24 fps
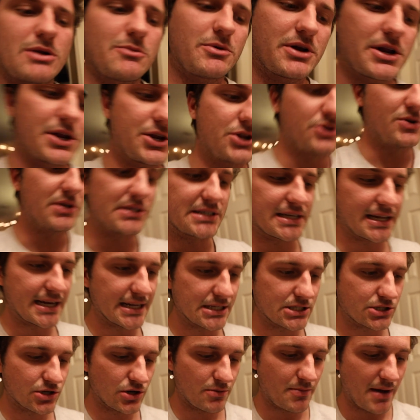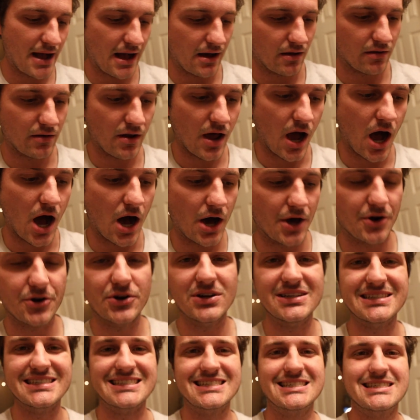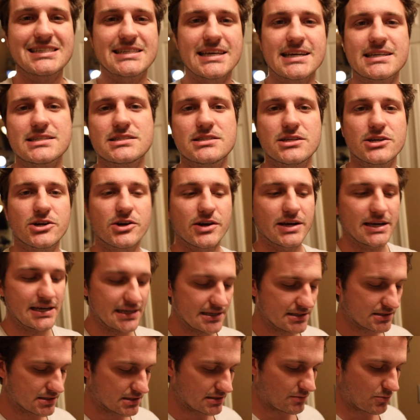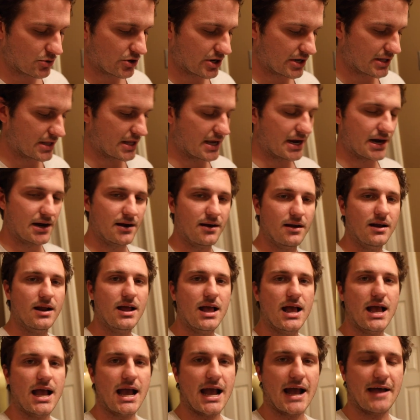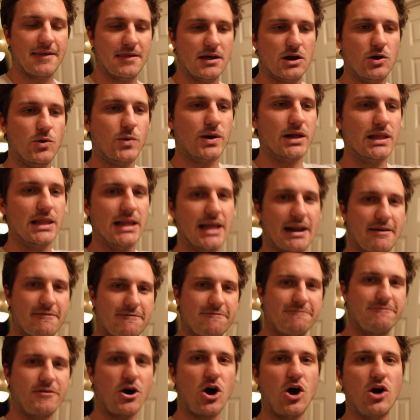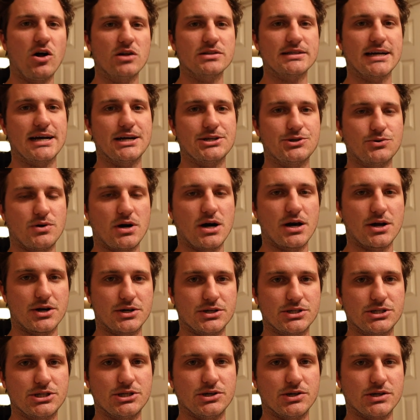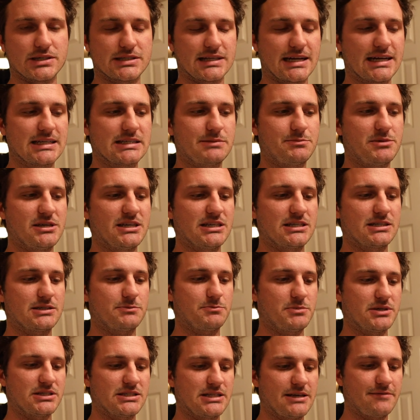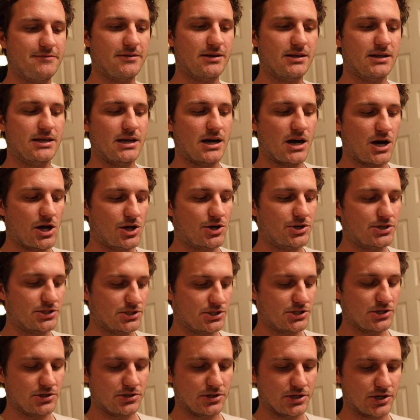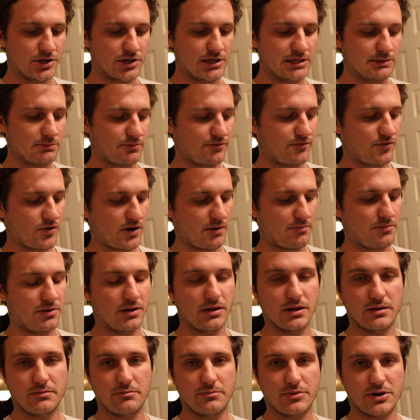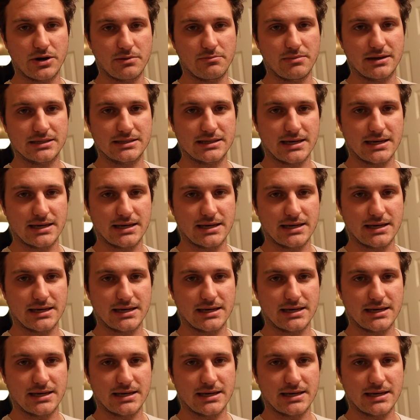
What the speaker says: what I want to do is get it to about 106 degrees, somewhere in there, and then I want to let it fall down to 102, because it has to be specifically 102 degrees before I put it in my